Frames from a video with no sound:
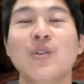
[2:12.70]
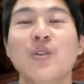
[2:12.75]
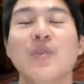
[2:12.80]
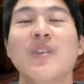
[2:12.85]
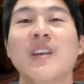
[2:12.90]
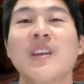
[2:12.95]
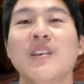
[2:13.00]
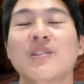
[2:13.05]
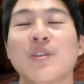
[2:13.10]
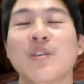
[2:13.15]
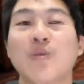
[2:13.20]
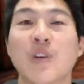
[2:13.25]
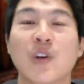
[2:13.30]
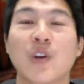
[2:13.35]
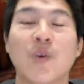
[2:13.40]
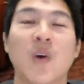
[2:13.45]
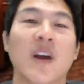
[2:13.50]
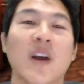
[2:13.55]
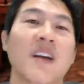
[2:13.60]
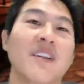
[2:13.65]
Two things are
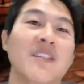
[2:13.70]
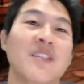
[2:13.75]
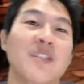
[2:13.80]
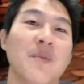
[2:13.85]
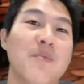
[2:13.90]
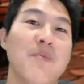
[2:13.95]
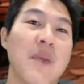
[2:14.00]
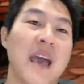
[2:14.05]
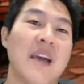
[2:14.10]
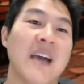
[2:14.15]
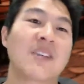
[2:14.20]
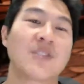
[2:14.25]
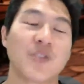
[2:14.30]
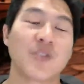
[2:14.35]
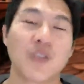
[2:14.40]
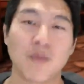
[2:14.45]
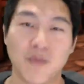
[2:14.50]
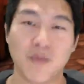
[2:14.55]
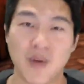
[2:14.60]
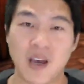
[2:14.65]
required to
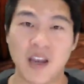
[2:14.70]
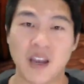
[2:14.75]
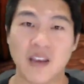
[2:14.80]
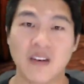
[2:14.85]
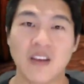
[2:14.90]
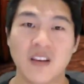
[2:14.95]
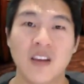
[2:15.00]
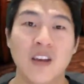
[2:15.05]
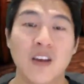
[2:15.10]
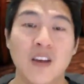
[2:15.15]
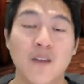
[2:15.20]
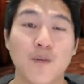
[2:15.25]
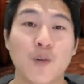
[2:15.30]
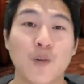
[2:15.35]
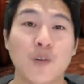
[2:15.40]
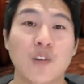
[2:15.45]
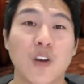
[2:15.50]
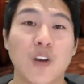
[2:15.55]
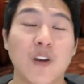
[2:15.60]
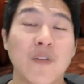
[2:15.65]
master the mind.
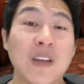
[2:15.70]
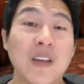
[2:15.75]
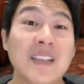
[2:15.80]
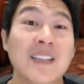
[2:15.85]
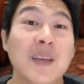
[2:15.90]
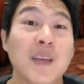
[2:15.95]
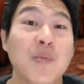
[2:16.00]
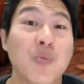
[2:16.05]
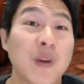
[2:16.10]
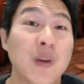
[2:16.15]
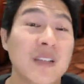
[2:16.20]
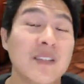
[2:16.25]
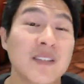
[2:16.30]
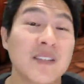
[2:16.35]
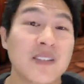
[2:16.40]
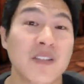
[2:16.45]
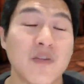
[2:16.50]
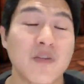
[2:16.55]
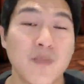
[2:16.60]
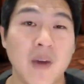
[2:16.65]
First off, it's a
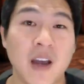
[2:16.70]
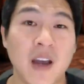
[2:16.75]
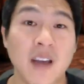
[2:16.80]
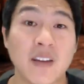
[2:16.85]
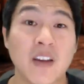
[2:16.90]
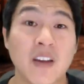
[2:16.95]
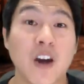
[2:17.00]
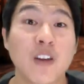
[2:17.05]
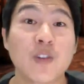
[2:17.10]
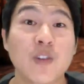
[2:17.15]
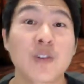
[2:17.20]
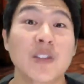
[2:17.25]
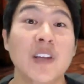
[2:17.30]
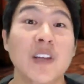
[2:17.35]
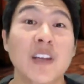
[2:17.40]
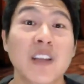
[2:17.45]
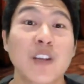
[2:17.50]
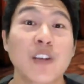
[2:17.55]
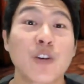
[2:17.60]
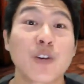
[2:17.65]
presence of mind,
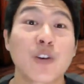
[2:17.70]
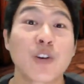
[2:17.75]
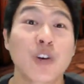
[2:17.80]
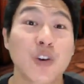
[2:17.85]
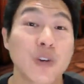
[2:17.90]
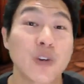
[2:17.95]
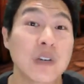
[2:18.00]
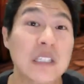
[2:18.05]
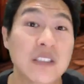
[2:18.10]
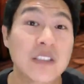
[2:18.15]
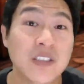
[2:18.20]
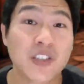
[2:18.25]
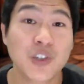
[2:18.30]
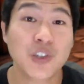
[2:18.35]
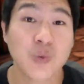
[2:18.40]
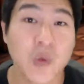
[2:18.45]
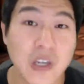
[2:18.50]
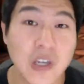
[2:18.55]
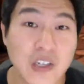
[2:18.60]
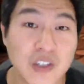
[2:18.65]
understanding your current
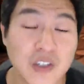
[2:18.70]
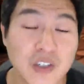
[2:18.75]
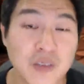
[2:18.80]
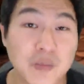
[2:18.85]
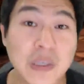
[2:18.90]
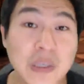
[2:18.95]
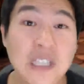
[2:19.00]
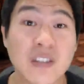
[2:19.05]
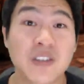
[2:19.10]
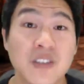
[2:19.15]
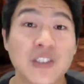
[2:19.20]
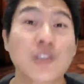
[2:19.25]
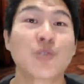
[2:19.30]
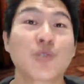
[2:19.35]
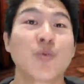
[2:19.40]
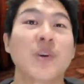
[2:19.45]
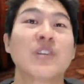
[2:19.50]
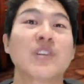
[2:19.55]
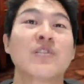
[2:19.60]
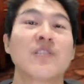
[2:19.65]
situation, being
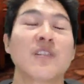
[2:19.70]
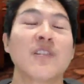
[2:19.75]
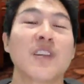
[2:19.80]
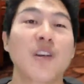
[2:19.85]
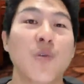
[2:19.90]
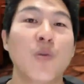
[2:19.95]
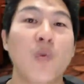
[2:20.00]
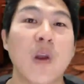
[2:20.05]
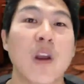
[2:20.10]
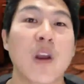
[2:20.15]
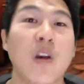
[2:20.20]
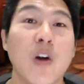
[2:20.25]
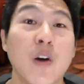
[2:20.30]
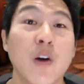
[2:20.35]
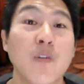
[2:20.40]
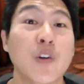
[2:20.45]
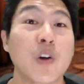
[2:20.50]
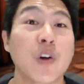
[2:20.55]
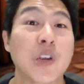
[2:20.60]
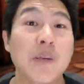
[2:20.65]
situationally aware
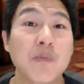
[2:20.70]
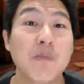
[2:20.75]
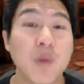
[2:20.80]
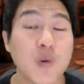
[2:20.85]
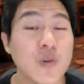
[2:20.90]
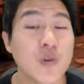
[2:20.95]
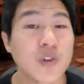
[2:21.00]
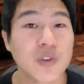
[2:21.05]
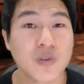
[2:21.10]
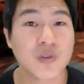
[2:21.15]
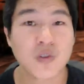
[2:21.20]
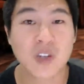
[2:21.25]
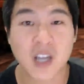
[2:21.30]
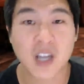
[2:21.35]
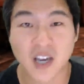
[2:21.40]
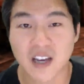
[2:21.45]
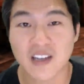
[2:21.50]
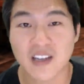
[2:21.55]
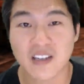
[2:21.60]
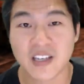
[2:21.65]
of your emotional
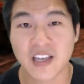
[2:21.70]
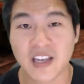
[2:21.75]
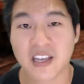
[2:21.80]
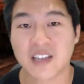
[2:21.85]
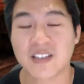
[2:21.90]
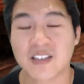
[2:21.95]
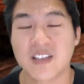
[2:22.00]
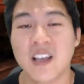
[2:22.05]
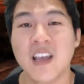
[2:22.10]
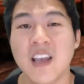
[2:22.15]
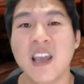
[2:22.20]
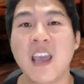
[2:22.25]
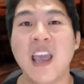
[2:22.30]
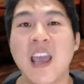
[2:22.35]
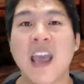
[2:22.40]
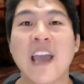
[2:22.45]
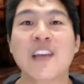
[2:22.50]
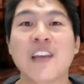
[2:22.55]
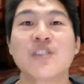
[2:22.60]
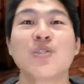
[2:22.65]
context
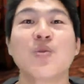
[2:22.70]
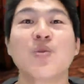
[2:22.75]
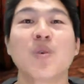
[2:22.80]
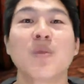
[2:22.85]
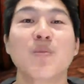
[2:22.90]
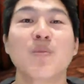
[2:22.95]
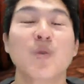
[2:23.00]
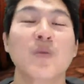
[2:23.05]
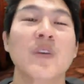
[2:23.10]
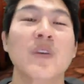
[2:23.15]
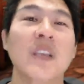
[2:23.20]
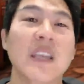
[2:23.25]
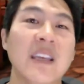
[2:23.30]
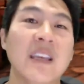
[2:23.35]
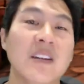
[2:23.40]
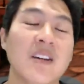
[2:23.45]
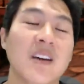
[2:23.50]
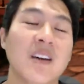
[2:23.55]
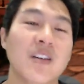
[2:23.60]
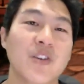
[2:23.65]
as you are moving
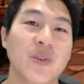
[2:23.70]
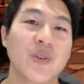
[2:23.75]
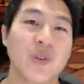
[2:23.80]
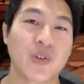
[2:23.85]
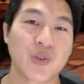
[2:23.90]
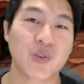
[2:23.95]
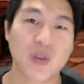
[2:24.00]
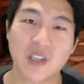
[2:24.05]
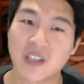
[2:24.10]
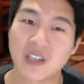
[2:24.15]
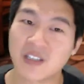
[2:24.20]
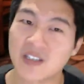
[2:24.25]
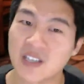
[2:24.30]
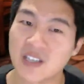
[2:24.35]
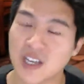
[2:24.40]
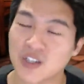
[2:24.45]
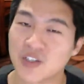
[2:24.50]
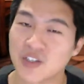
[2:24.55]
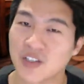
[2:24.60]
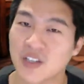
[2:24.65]
into a trading
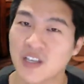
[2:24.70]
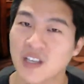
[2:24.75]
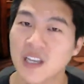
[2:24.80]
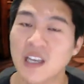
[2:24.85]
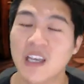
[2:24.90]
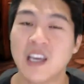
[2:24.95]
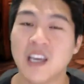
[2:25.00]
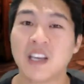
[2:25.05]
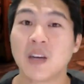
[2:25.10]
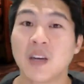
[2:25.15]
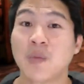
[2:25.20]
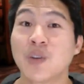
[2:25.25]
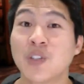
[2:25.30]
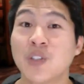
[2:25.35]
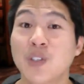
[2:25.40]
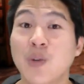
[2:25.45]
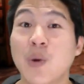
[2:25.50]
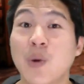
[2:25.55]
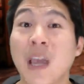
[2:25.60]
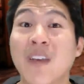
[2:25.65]
session. And number
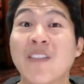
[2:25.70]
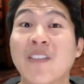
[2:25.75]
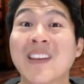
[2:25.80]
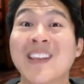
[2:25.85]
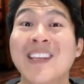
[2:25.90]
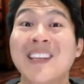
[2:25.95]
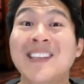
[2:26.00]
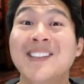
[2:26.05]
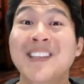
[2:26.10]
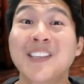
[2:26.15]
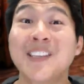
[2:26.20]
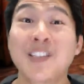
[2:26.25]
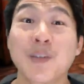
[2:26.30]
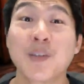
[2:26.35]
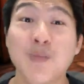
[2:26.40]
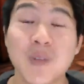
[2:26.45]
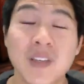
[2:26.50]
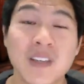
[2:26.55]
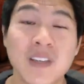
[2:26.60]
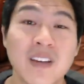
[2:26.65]
two, having the
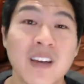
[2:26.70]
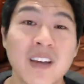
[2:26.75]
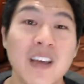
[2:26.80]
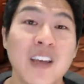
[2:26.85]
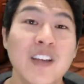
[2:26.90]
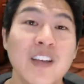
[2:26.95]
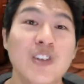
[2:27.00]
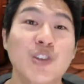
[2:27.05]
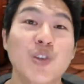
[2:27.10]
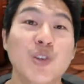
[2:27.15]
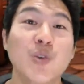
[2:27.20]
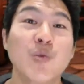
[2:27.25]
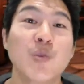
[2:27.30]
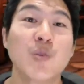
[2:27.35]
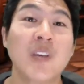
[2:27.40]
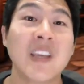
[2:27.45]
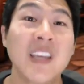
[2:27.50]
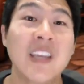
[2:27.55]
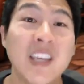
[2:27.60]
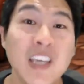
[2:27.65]
discipline to
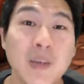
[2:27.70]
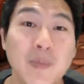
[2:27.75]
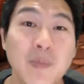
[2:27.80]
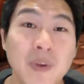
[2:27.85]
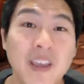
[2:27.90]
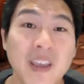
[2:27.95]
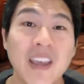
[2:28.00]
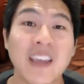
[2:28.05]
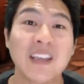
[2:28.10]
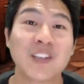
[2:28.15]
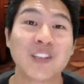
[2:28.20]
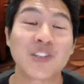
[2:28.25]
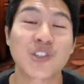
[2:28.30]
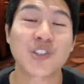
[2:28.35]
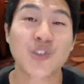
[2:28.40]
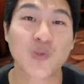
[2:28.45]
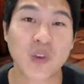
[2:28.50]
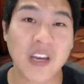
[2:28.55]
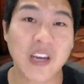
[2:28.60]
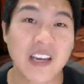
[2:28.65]
keep a
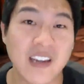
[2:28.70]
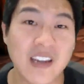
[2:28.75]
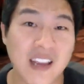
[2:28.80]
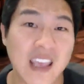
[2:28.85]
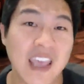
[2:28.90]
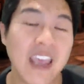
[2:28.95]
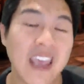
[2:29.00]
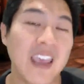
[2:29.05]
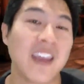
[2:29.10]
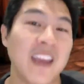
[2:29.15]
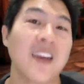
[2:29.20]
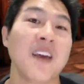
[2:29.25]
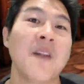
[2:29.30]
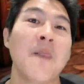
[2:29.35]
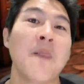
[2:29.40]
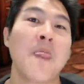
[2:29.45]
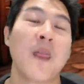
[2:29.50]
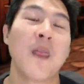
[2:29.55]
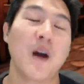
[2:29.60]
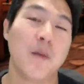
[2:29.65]
straight head
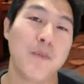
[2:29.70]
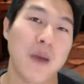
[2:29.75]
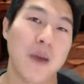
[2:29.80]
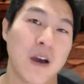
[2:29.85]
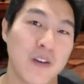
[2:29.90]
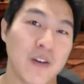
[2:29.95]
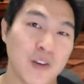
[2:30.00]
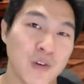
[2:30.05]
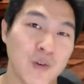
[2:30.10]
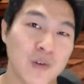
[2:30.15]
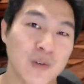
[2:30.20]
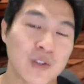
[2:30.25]
about